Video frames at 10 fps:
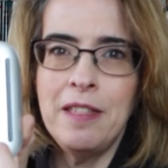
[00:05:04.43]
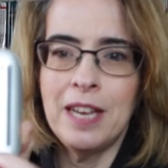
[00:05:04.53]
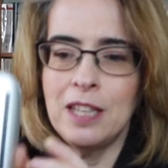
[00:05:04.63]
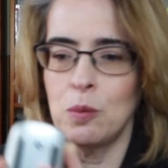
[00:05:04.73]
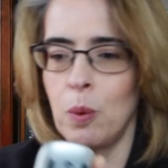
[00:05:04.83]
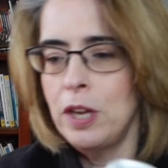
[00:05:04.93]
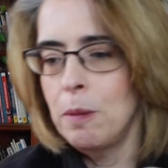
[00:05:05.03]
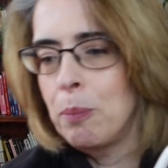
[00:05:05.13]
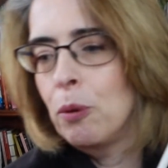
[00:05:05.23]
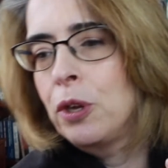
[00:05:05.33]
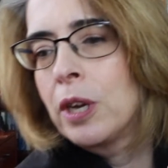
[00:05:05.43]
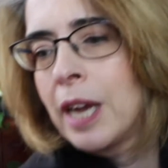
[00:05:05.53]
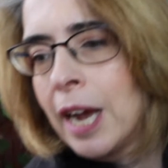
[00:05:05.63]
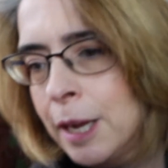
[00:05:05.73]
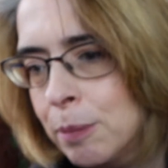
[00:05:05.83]
That's where you put your
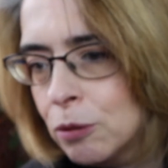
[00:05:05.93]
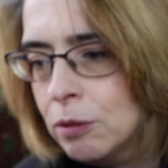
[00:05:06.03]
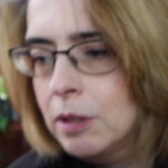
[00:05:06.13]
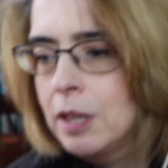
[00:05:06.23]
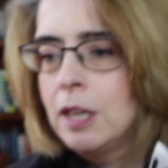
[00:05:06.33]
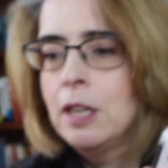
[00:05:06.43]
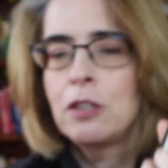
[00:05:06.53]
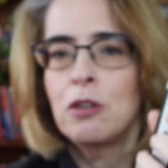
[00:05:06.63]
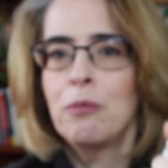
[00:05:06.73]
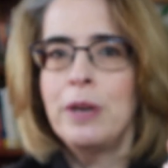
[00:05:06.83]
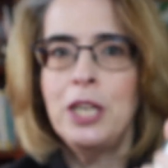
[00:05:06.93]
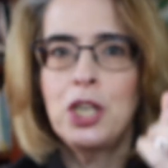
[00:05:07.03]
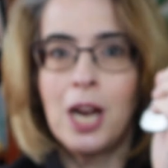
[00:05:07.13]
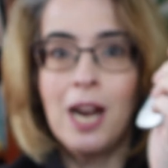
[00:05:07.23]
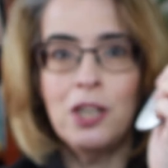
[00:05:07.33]
cable to
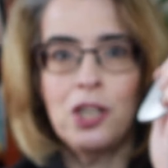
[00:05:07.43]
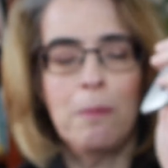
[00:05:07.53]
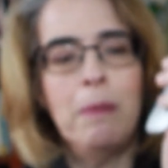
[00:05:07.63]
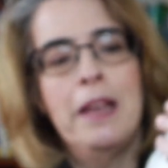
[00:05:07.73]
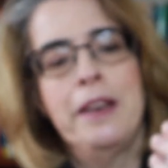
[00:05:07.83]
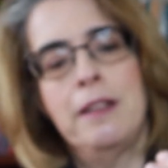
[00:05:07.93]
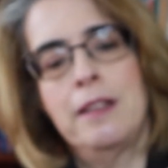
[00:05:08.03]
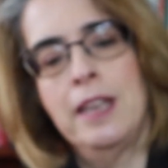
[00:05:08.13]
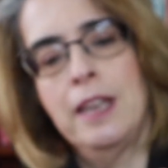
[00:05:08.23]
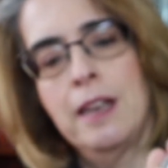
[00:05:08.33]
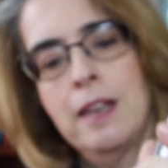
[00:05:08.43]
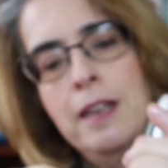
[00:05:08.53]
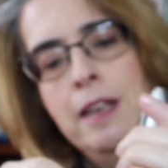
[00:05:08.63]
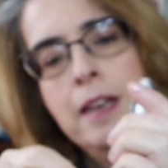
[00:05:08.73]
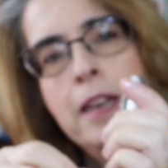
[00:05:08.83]
recharge the bloody thing.
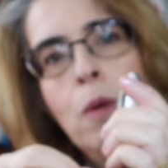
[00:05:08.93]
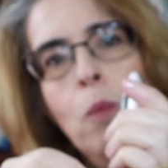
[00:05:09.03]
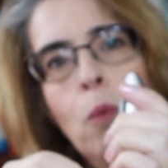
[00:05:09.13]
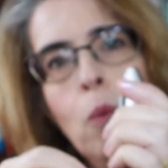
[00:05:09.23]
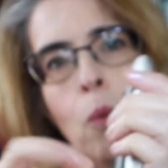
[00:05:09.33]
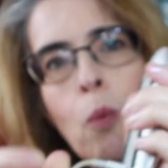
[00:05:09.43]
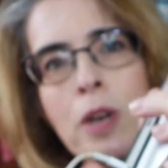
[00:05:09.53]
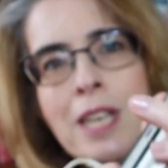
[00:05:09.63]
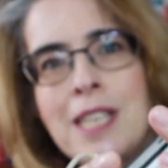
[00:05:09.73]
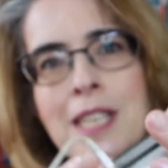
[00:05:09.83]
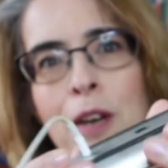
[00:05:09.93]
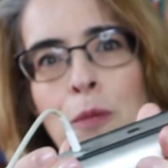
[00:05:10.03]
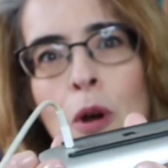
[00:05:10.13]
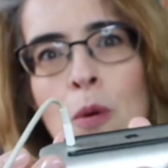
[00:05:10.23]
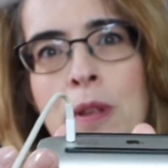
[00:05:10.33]
Now, what do you see
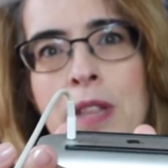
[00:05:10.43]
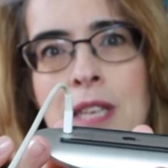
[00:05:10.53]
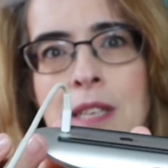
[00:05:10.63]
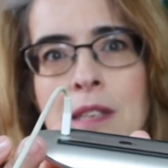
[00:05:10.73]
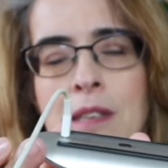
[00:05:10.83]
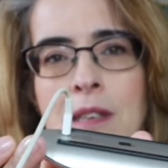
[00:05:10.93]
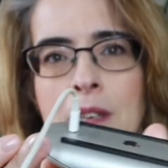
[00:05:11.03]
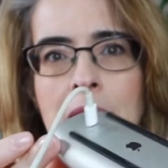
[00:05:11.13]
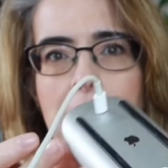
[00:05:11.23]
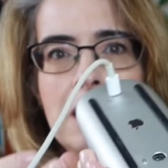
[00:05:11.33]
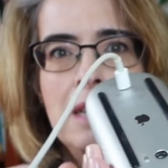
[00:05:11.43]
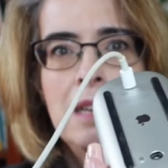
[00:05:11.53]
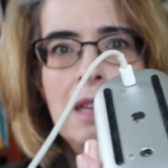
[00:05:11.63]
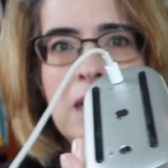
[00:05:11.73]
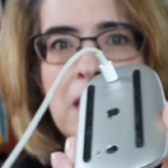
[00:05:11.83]
wrong with this?
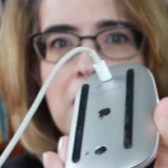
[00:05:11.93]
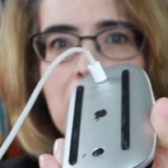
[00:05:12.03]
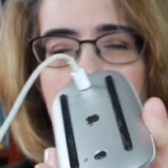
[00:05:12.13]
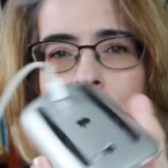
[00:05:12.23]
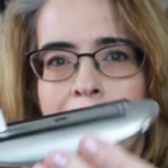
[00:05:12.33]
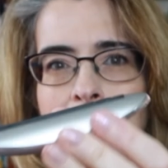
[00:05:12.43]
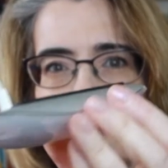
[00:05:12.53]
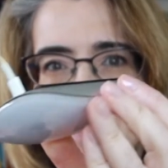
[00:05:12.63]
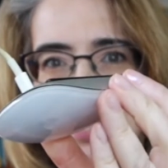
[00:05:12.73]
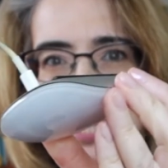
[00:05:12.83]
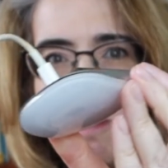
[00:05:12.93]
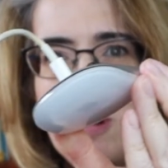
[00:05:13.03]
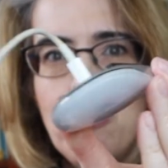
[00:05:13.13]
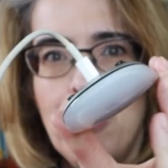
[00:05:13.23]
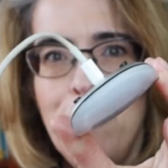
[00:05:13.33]
Do you get
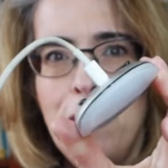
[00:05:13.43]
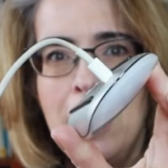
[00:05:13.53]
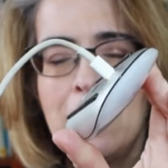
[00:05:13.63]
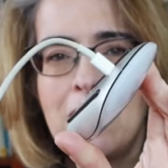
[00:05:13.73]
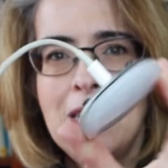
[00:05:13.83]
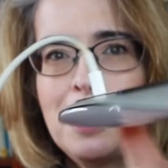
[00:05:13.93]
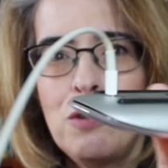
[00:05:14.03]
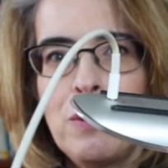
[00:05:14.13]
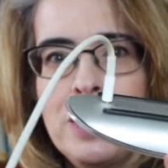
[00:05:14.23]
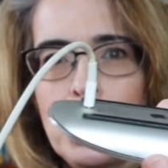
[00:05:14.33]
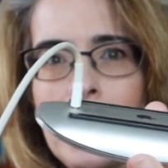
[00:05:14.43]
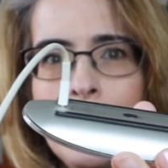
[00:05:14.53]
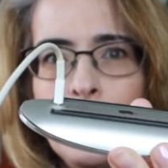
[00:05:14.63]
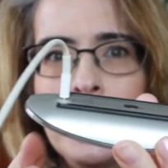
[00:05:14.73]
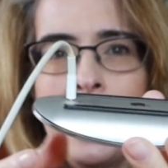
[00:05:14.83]
my drift? So this is
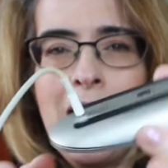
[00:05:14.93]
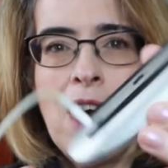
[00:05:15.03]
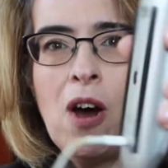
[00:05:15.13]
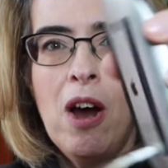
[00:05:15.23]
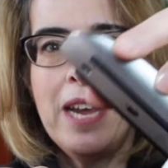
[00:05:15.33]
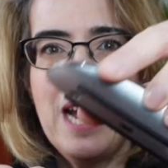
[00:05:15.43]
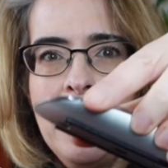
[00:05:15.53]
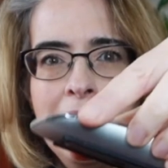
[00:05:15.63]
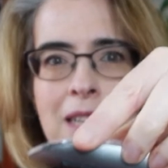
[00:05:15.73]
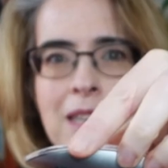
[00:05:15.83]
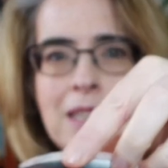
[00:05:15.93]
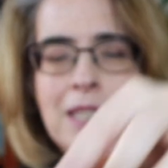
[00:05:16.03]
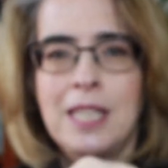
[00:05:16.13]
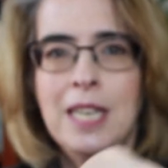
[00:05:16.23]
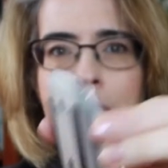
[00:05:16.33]
recharging now. I can't
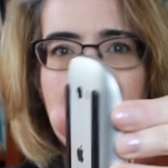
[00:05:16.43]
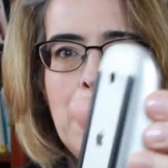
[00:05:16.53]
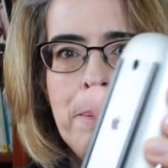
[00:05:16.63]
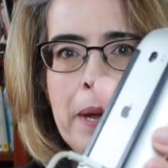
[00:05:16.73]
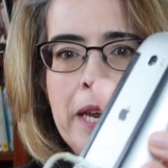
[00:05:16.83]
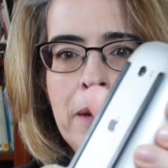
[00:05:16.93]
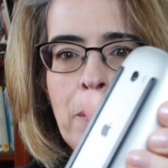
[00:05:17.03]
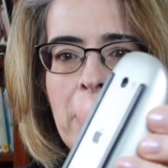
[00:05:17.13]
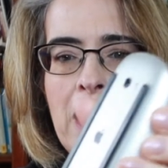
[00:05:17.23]
sit it up anywhere.